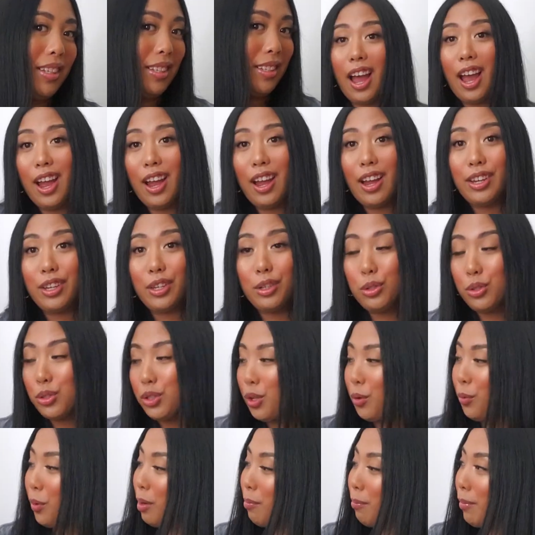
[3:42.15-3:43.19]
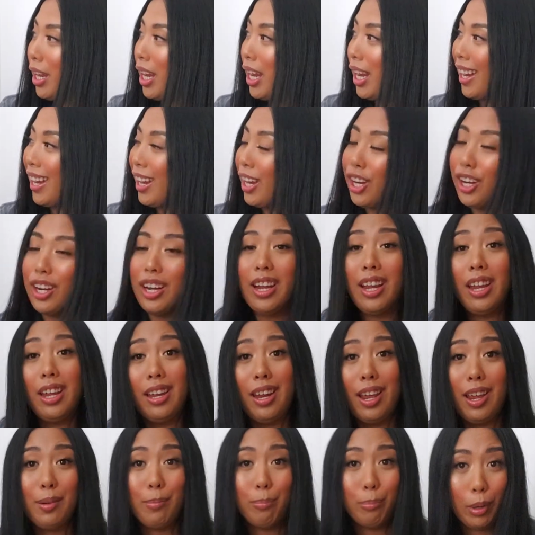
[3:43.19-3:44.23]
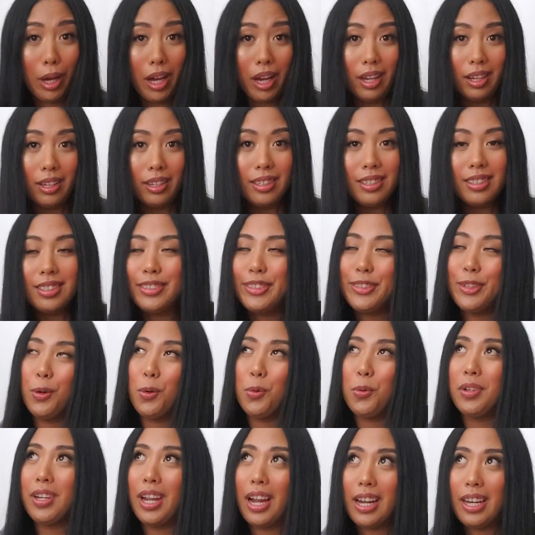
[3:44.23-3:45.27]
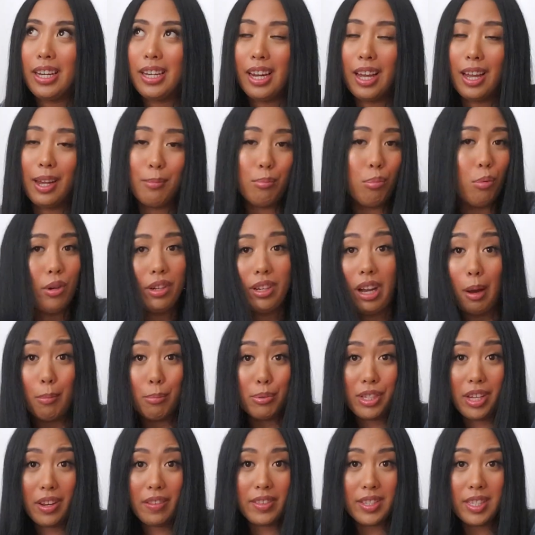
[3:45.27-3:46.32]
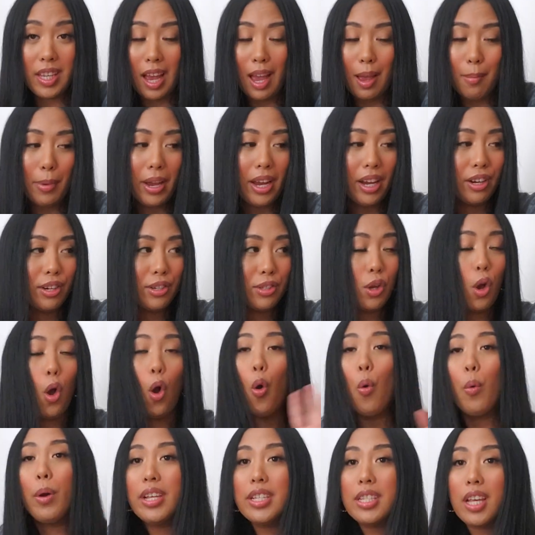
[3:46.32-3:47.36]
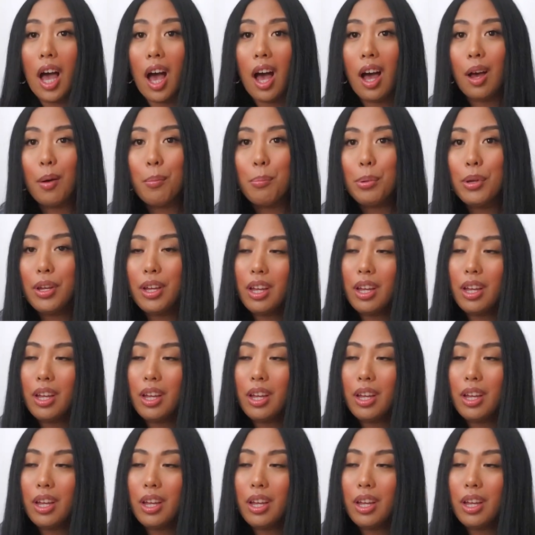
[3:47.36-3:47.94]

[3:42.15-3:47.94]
I usually wear my hair in a bun. So 99.9% of the time my hair is always up.